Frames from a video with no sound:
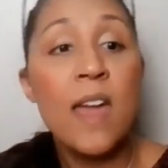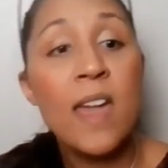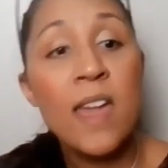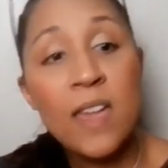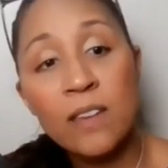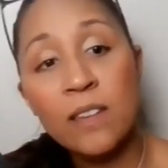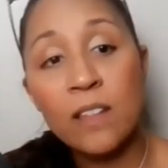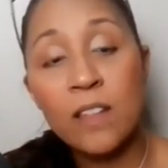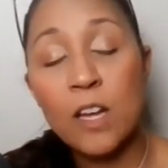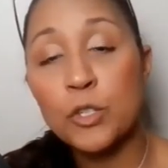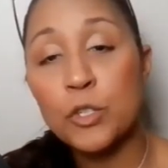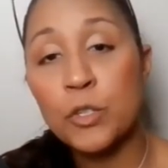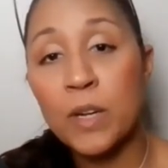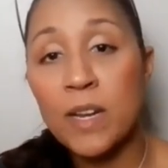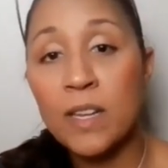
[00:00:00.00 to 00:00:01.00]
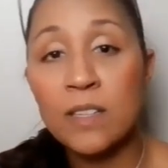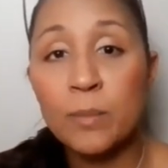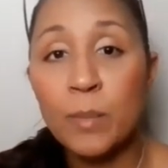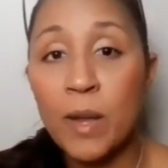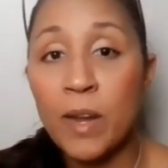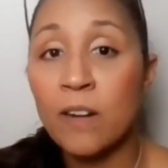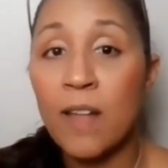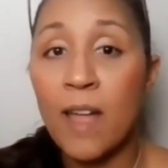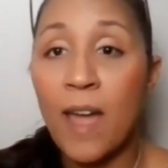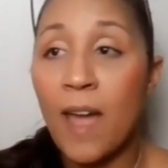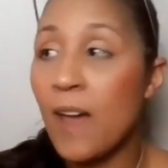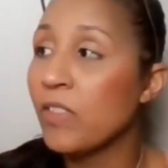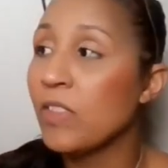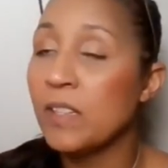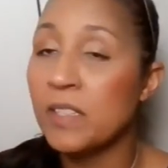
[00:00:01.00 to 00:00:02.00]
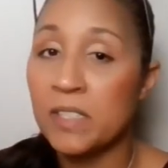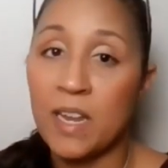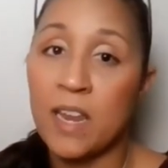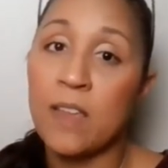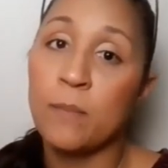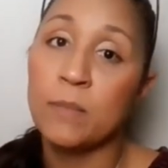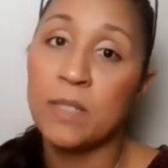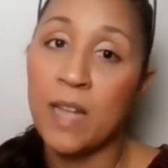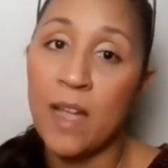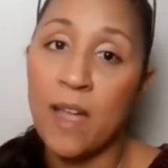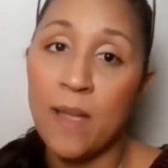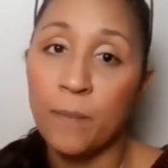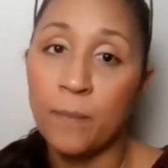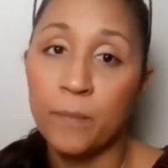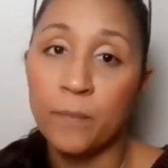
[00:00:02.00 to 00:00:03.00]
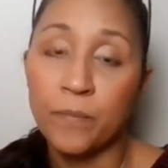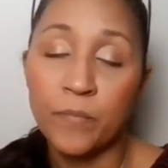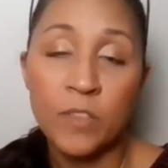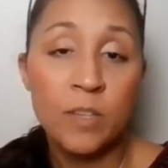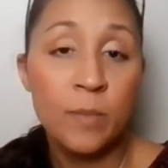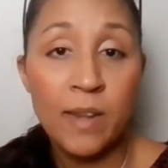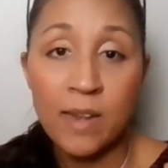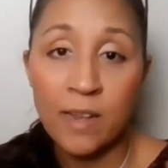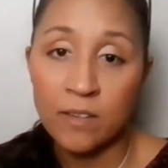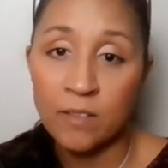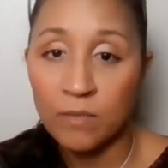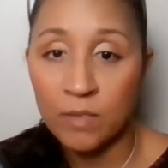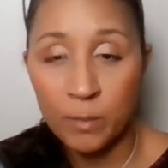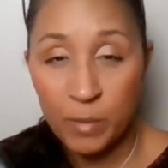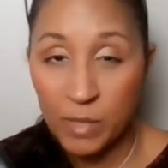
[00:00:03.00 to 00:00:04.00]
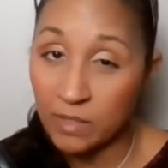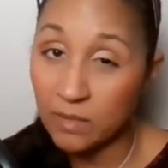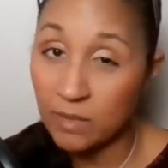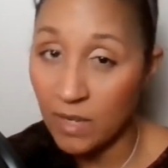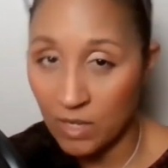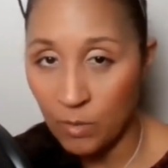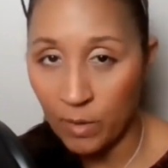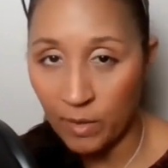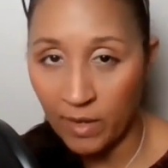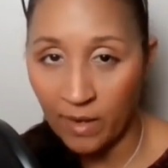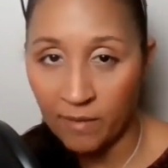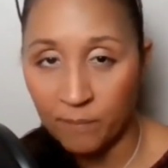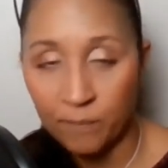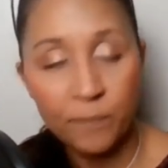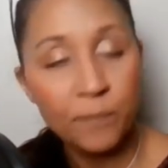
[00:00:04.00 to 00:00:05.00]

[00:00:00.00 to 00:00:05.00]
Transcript: and the lingerie inspired at the same time, depending on the piece that you get.